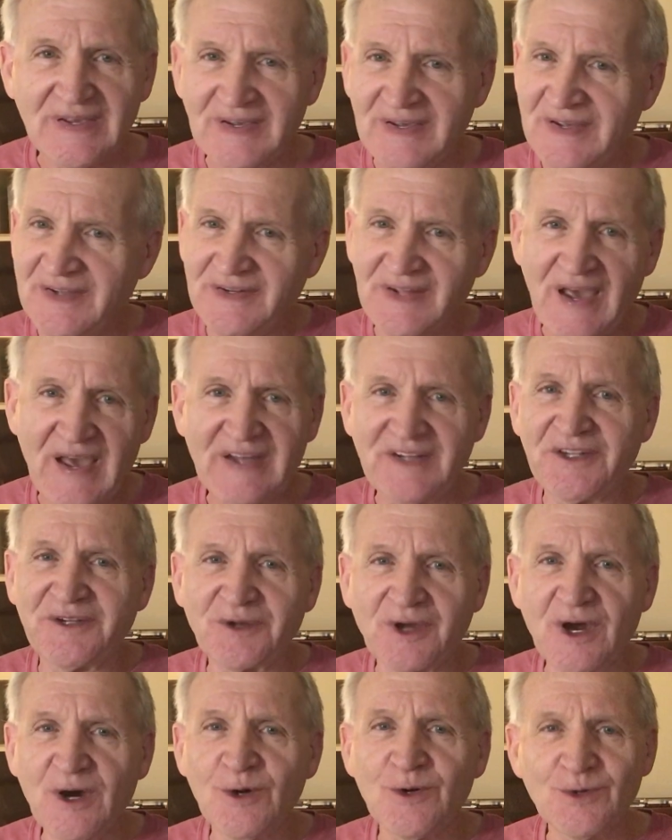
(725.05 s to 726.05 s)
It had to
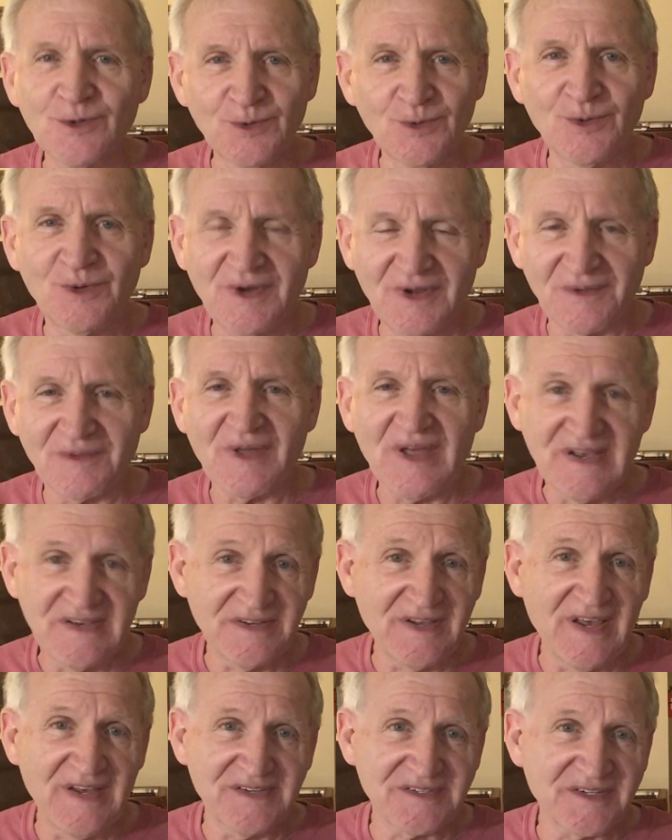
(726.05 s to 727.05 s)
go,
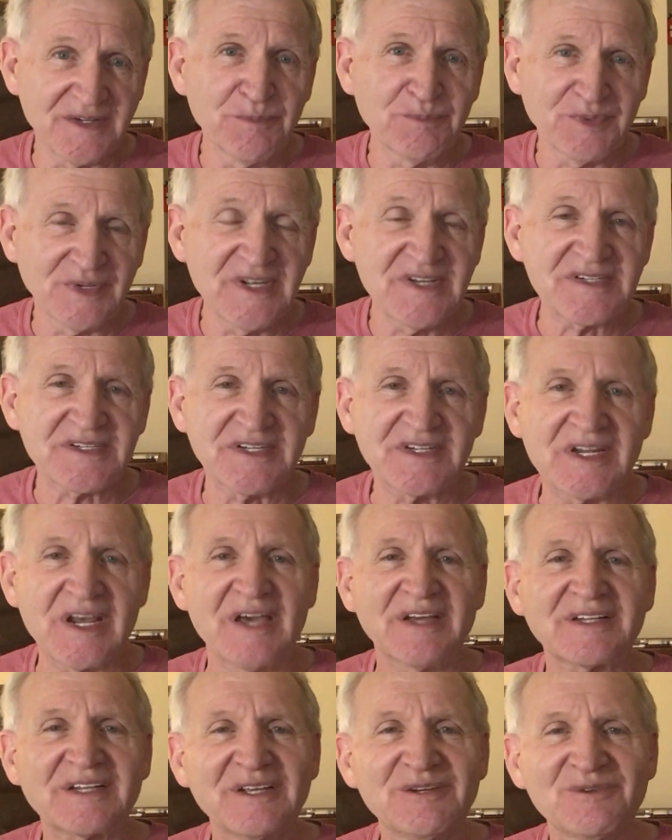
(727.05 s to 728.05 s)
as the police
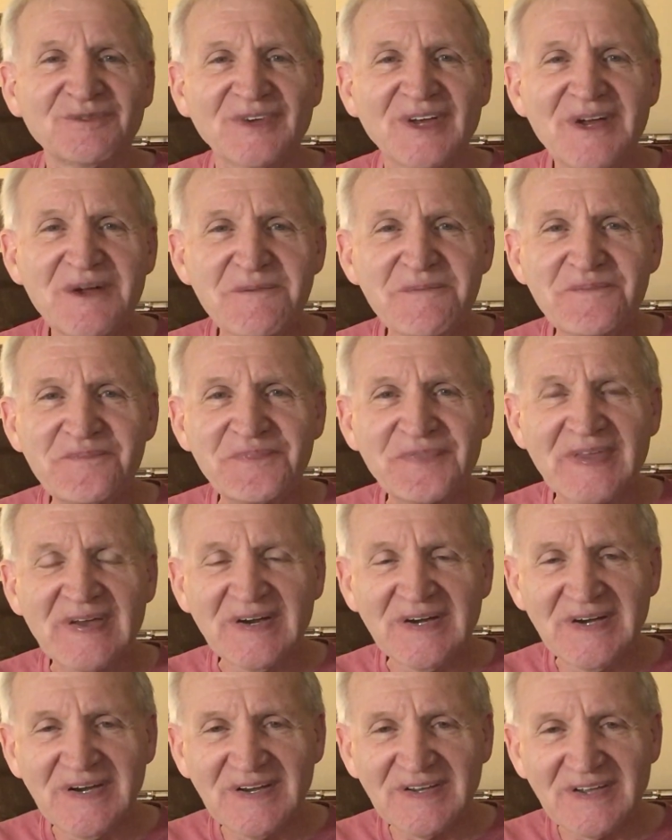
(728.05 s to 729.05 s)
detective,
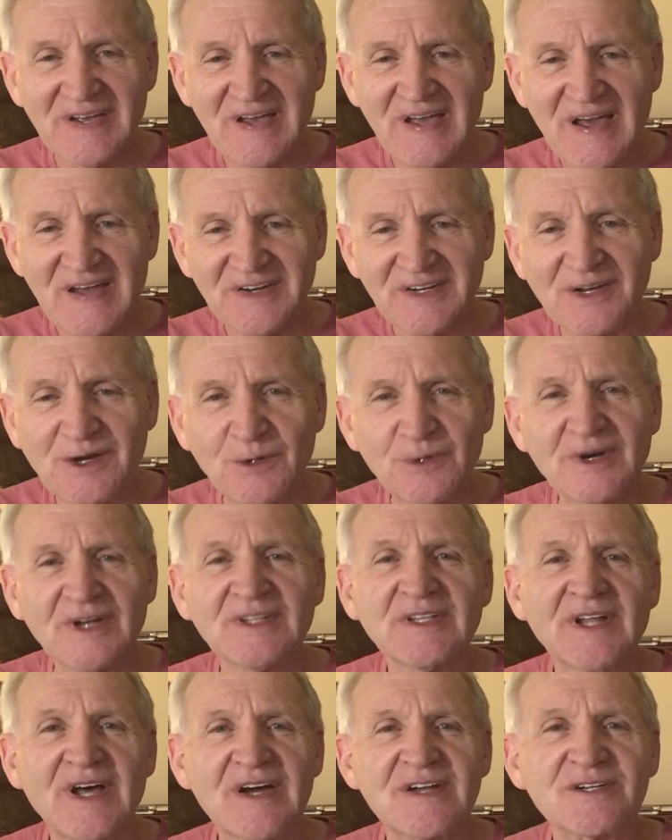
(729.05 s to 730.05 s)
uh, it had to go in
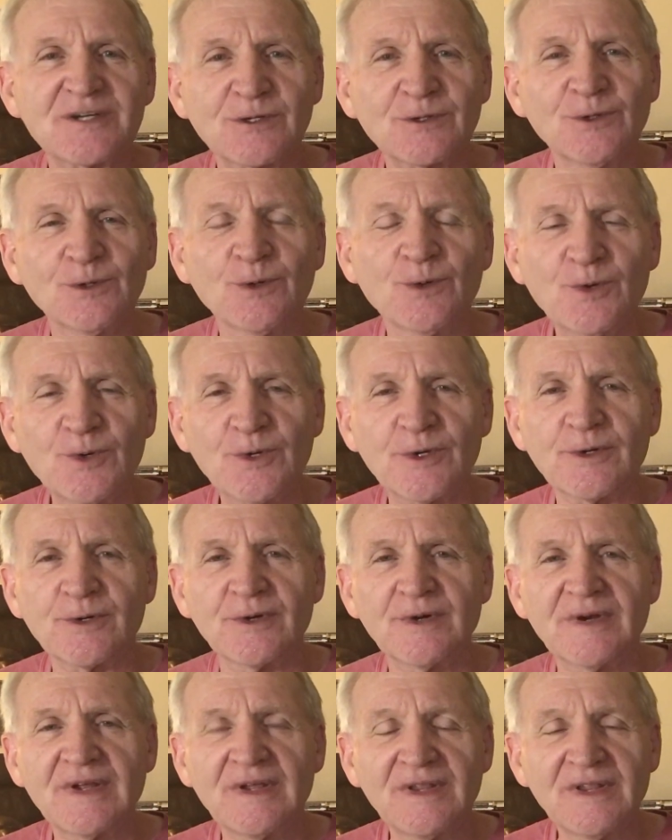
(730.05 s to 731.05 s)
a logical
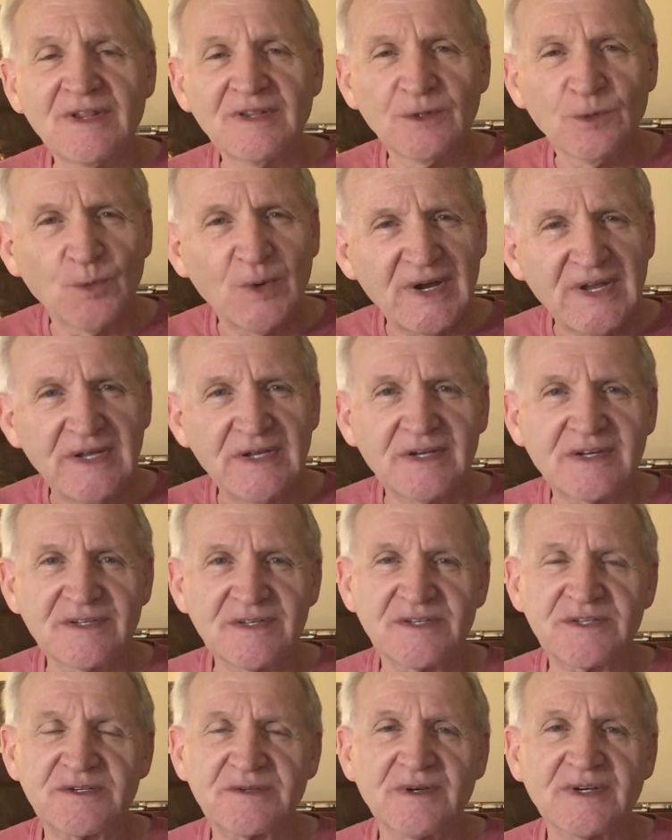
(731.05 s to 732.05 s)
order in the way he
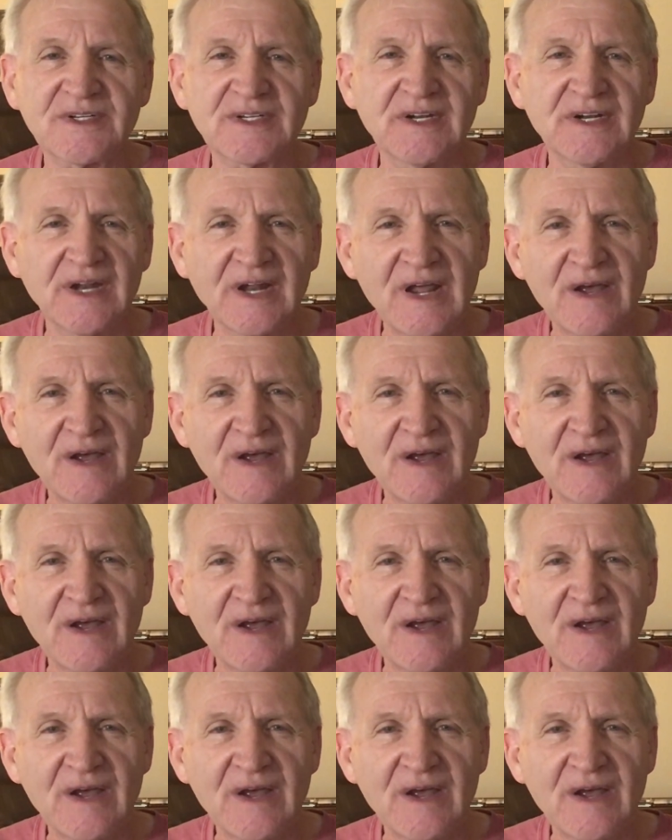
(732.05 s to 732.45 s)
constructed.